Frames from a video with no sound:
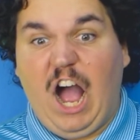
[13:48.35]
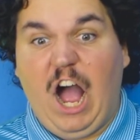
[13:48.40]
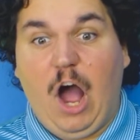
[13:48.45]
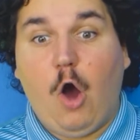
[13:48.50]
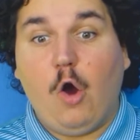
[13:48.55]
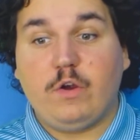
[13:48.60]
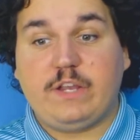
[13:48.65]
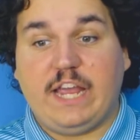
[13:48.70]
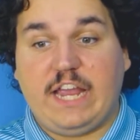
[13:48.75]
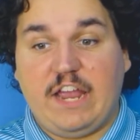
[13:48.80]

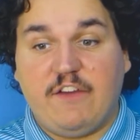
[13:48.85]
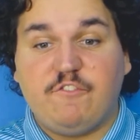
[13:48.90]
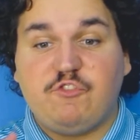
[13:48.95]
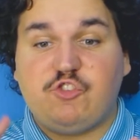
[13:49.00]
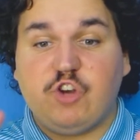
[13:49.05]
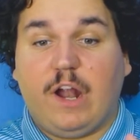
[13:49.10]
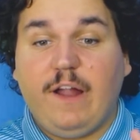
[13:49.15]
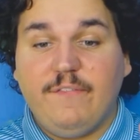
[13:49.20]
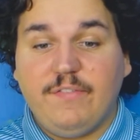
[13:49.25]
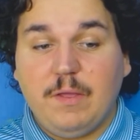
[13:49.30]
Okay, if
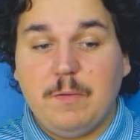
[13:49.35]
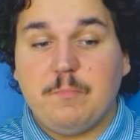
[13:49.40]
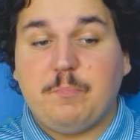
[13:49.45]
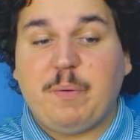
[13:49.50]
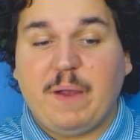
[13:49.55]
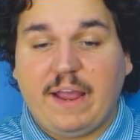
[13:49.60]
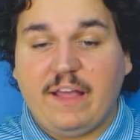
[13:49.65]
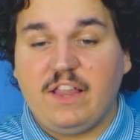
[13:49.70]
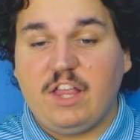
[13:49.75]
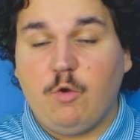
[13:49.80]
Jonathan
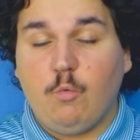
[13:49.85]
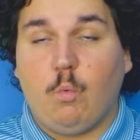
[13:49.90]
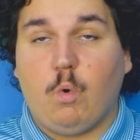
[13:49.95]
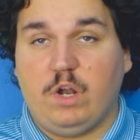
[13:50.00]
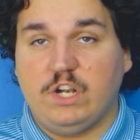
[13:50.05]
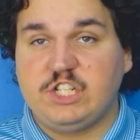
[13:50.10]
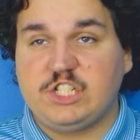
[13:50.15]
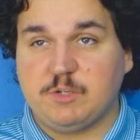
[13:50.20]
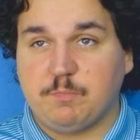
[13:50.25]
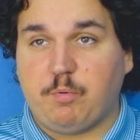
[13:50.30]
Bailey
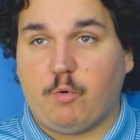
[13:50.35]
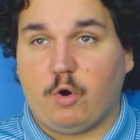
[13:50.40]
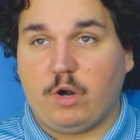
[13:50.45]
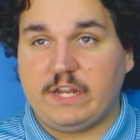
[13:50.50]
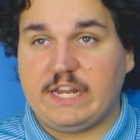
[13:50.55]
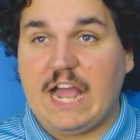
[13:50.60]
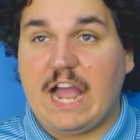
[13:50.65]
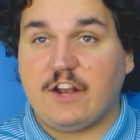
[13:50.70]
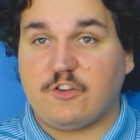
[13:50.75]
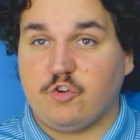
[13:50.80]
won
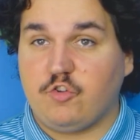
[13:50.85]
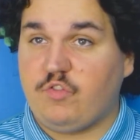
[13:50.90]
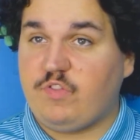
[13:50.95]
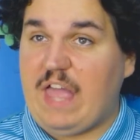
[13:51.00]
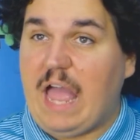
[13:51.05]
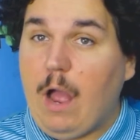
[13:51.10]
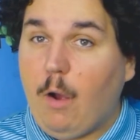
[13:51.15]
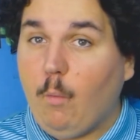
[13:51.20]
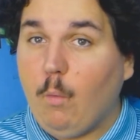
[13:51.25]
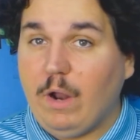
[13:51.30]
supporting actor,
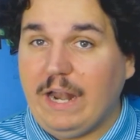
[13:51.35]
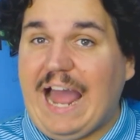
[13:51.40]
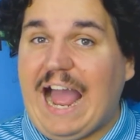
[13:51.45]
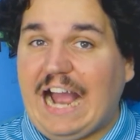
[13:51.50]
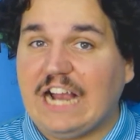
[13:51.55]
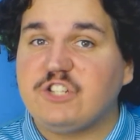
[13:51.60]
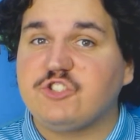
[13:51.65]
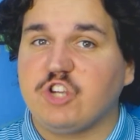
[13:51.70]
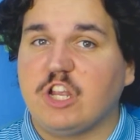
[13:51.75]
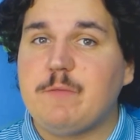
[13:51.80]
that would
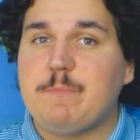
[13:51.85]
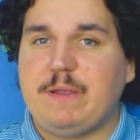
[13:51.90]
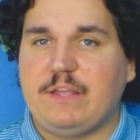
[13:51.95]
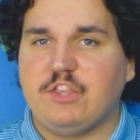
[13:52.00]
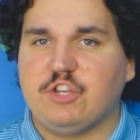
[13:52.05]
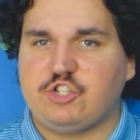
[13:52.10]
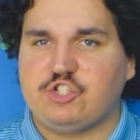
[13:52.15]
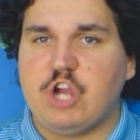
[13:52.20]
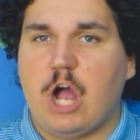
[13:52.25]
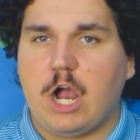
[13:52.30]
actually be
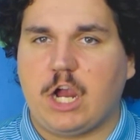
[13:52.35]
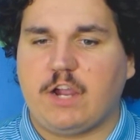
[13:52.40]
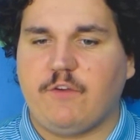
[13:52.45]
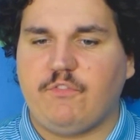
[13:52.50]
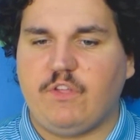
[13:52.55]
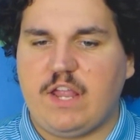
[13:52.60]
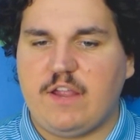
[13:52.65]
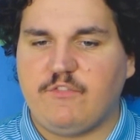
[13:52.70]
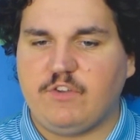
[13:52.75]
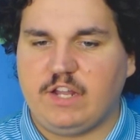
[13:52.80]
the shock of
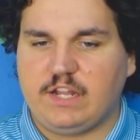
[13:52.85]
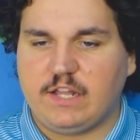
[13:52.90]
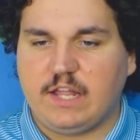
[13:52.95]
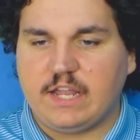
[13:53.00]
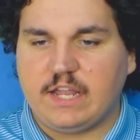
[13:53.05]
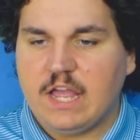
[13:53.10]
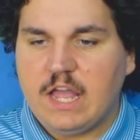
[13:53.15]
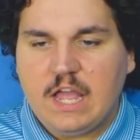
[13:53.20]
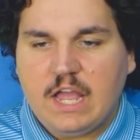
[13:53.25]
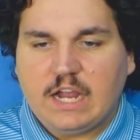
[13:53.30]
the evening.
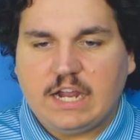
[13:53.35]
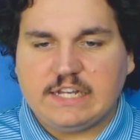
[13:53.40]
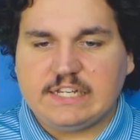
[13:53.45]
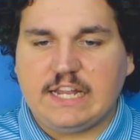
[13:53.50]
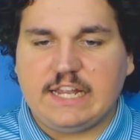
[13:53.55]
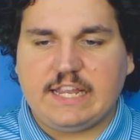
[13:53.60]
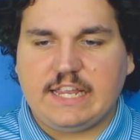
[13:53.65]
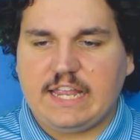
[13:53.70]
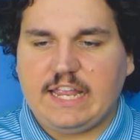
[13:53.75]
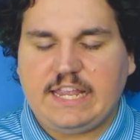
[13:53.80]

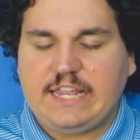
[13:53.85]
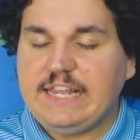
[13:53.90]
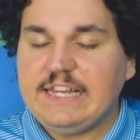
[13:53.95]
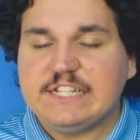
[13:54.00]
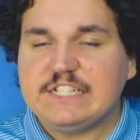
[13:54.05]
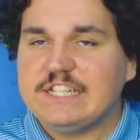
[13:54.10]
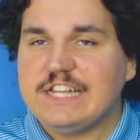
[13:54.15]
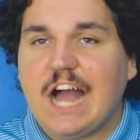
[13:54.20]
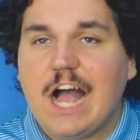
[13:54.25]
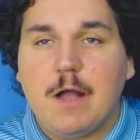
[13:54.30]
Because
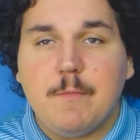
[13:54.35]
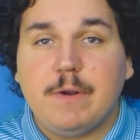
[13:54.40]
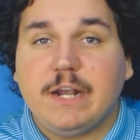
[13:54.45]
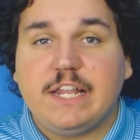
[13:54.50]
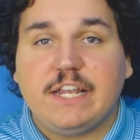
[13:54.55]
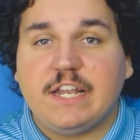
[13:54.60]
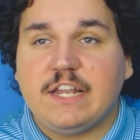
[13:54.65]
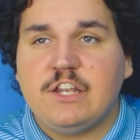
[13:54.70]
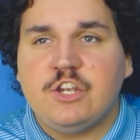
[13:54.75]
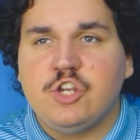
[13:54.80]
he's
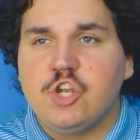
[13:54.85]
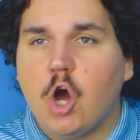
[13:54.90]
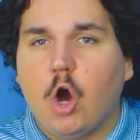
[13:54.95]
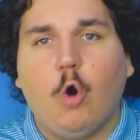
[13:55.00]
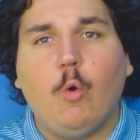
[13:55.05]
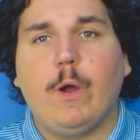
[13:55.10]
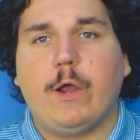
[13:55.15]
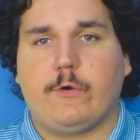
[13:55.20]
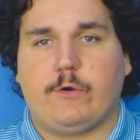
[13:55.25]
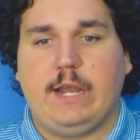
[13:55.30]
nominated
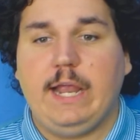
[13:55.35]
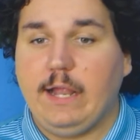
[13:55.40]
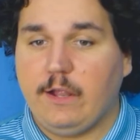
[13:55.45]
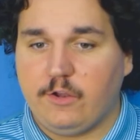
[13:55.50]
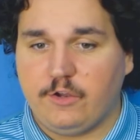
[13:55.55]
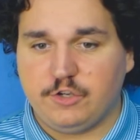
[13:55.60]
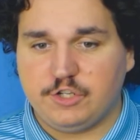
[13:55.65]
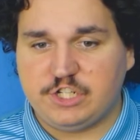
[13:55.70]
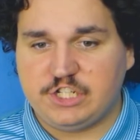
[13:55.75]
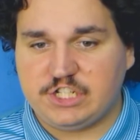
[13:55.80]
nowhere
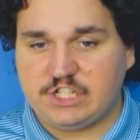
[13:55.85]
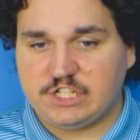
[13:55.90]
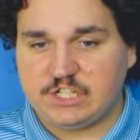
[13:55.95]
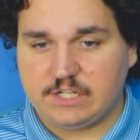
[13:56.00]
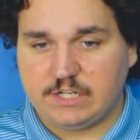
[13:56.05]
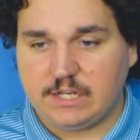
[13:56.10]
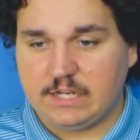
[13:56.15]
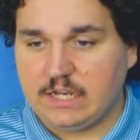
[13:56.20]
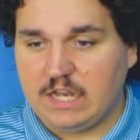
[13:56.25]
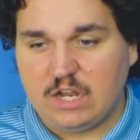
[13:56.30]
else.
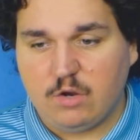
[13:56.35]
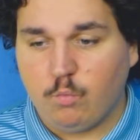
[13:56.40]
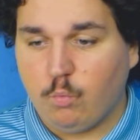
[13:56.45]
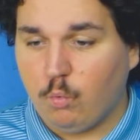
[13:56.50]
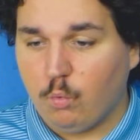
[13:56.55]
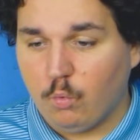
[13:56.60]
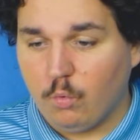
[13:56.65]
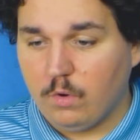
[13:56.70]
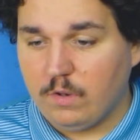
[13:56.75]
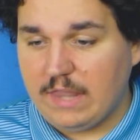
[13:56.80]

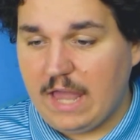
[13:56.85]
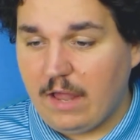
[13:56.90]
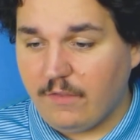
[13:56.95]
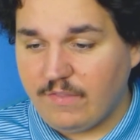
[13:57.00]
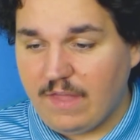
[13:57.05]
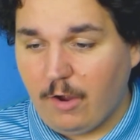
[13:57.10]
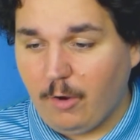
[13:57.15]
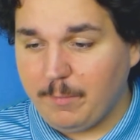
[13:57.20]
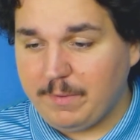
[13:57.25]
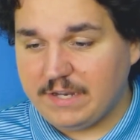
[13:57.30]

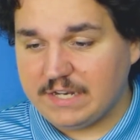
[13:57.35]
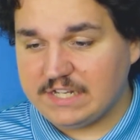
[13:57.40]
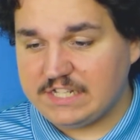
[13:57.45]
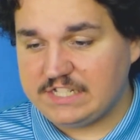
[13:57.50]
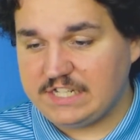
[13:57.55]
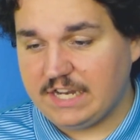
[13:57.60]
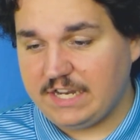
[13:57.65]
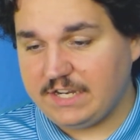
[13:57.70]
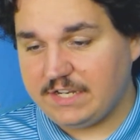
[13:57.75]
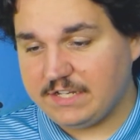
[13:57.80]
That would be
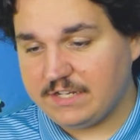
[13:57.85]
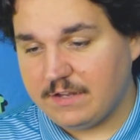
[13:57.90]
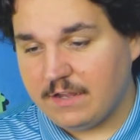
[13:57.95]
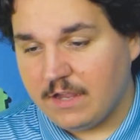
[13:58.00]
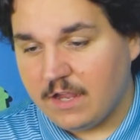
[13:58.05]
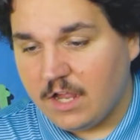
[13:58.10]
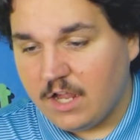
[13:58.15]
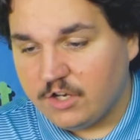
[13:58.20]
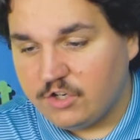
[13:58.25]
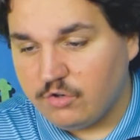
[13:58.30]
insane.
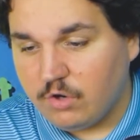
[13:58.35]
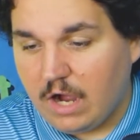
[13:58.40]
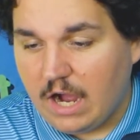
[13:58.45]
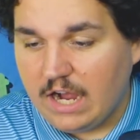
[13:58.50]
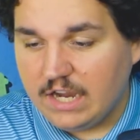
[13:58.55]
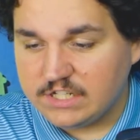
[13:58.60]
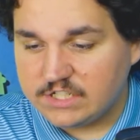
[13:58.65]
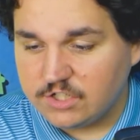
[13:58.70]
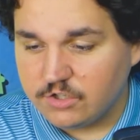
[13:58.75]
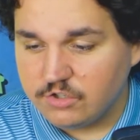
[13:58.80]
Do
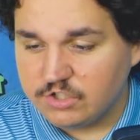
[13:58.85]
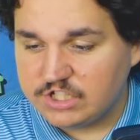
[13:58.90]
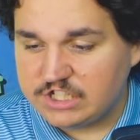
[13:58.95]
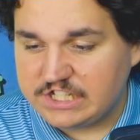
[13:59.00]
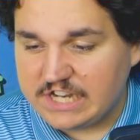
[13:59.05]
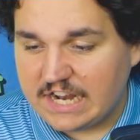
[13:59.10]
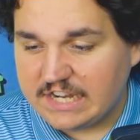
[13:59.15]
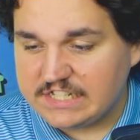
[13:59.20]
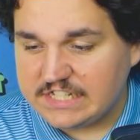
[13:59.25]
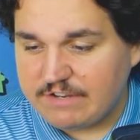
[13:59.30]
Oscars
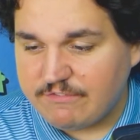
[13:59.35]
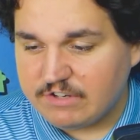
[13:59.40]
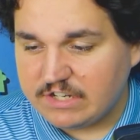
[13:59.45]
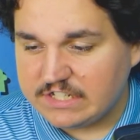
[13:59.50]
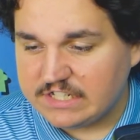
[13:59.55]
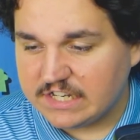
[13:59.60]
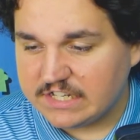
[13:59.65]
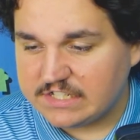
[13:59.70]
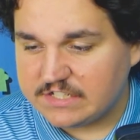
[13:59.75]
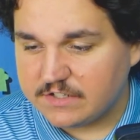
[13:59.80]
stats even
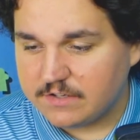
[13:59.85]
exist?